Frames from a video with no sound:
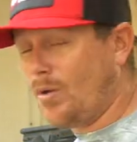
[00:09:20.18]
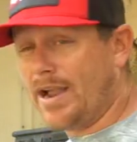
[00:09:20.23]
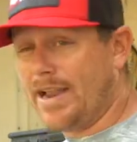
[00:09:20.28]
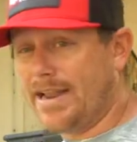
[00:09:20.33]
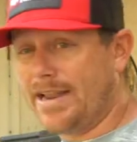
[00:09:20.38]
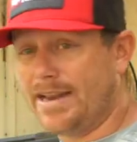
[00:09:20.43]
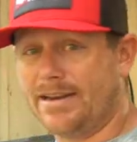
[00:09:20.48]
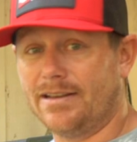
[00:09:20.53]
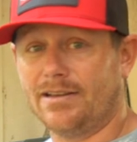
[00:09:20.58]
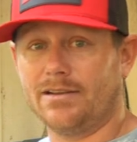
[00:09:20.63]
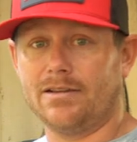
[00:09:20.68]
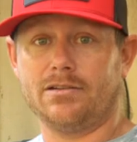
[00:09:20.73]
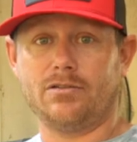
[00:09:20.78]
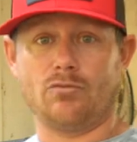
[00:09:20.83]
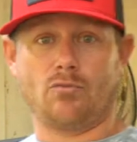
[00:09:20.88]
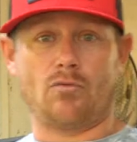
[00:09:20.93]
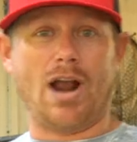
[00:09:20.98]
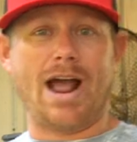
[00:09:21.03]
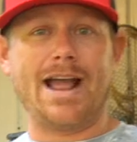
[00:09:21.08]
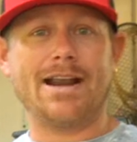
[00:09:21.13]
weighed
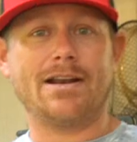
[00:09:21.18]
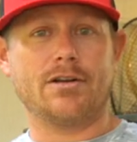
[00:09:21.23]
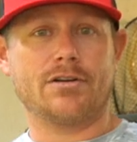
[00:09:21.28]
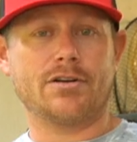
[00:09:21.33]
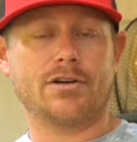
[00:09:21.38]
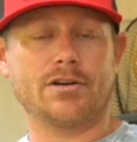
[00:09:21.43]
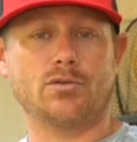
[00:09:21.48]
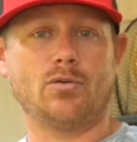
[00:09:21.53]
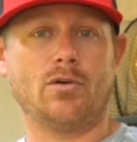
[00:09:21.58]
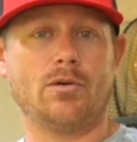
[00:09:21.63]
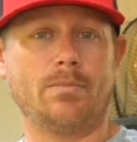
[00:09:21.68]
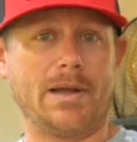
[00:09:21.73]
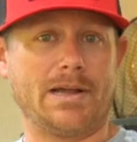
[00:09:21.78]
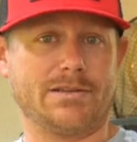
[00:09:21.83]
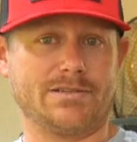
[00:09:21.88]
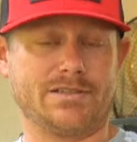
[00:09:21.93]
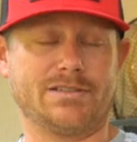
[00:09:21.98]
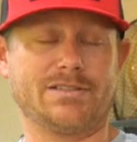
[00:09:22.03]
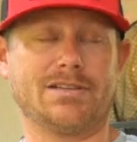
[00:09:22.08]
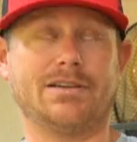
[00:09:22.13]
right under twelve
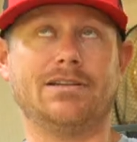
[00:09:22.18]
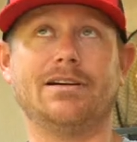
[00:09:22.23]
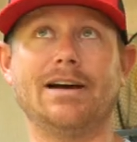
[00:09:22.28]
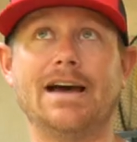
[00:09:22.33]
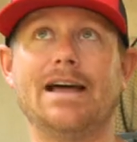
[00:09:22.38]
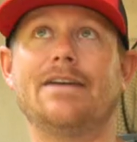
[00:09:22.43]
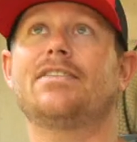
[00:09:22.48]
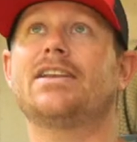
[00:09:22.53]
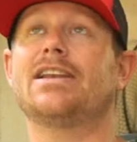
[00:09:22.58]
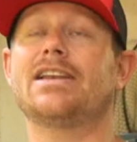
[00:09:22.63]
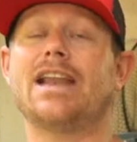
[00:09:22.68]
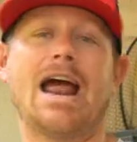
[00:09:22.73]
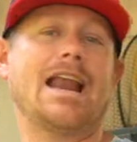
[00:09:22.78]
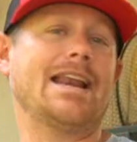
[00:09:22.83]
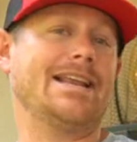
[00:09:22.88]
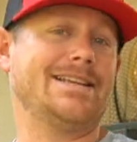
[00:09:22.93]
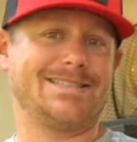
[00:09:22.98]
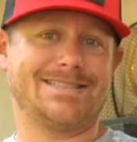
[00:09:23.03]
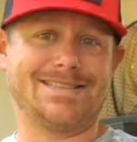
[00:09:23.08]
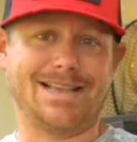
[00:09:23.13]
pounds. It was eleven
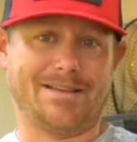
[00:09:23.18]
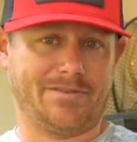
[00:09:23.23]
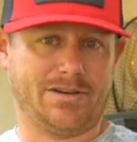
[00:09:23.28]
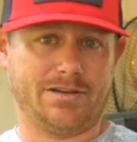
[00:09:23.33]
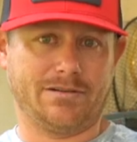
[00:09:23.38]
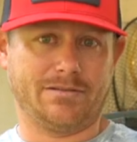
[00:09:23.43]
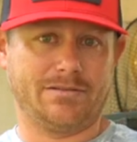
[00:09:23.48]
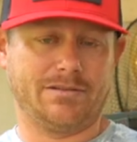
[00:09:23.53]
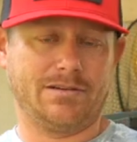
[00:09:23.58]
ninety-seven.